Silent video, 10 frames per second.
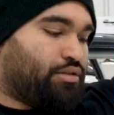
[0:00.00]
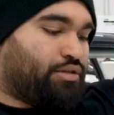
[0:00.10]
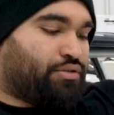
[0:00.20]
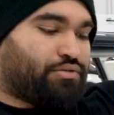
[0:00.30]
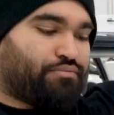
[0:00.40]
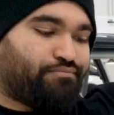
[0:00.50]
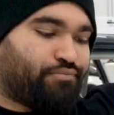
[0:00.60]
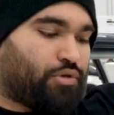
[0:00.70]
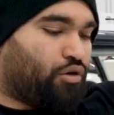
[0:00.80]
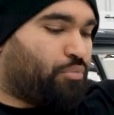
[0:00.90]
There's
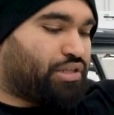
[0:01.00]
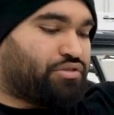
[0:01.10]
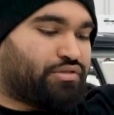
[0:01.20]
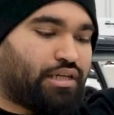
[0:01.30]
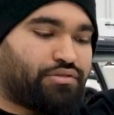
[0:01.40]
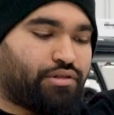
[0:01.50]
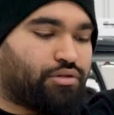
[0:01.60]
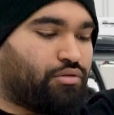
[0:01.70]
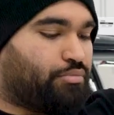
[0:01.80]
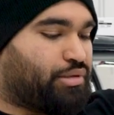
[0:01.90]
oil pressure sensor,
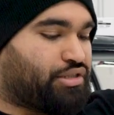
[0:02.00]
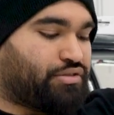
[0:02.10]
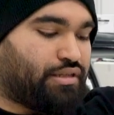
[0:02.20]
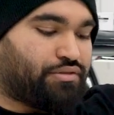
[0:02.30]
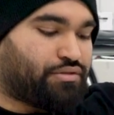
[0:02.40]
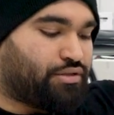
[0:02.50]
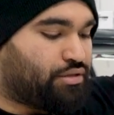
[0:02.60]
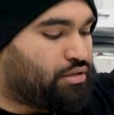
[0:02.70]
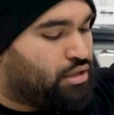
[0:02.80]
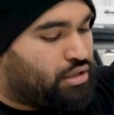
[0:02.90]
coolant pressure
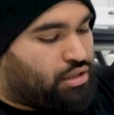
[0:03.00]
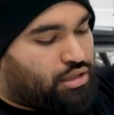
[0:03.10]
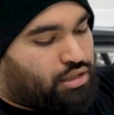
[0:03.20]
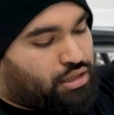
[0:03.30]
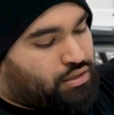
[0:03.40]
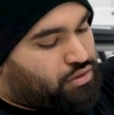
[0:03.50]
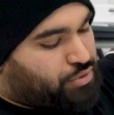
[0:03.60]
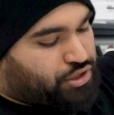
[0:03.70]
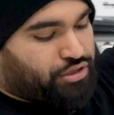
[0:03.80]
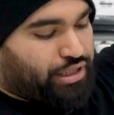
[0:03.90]
sensor, uh,
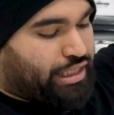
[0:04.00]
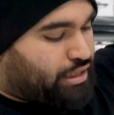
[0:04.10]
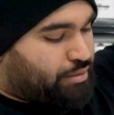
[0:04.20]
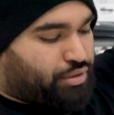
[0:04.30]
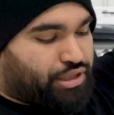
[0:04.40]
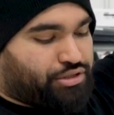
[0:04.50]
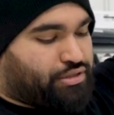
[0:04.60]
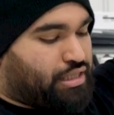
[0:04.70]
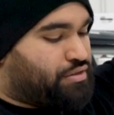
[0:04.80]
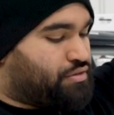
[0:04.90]
supercharger inlet pressure
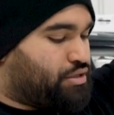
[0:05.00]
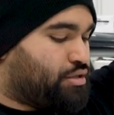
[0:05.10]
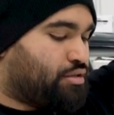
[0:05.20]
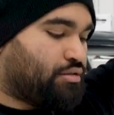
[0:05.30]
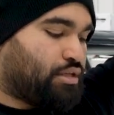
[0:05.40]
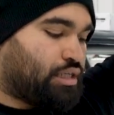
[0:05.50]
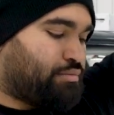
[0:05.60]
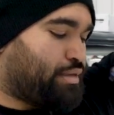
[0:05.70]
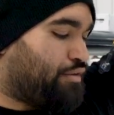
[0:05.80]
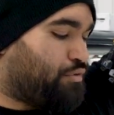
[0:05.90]
sensor,
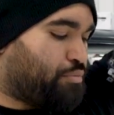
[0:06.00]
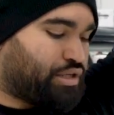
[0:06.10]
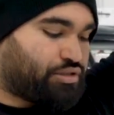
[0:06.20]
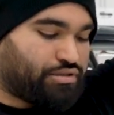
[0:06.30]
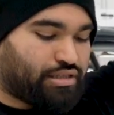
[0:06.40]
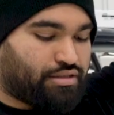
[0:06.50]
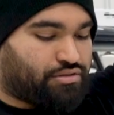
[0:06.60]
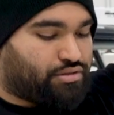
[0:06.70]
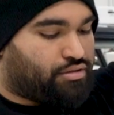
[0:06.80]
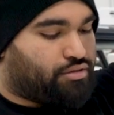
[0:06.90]
uh, manifold pressure
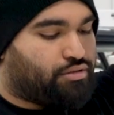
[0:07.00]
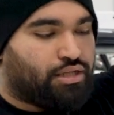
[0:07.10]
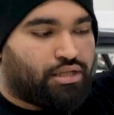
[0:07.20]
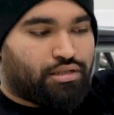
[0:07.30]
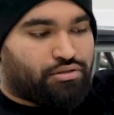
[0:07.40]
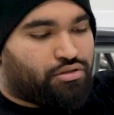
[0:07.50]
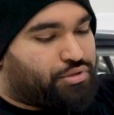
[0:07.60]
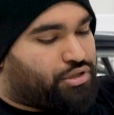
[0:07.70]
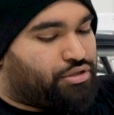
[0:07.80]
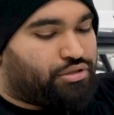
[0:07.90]
sensor,
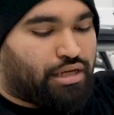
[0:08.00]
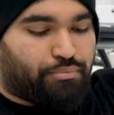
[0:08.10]
supercharger